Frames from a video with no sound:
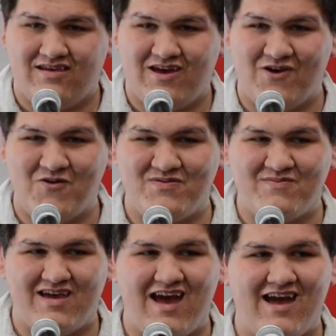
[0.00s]
I open
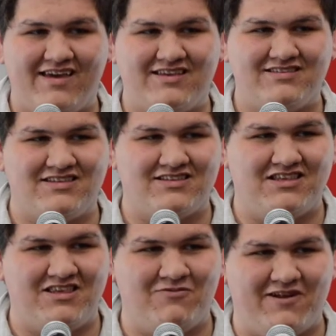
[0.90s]
my eyes and
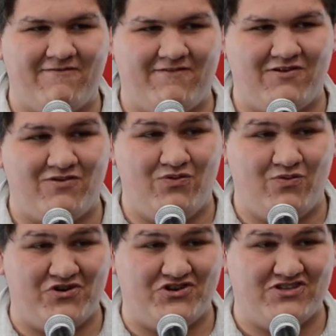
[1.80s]
see what I feared the
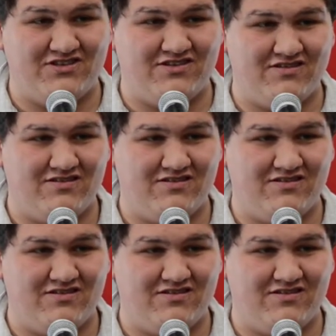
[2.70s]
worst.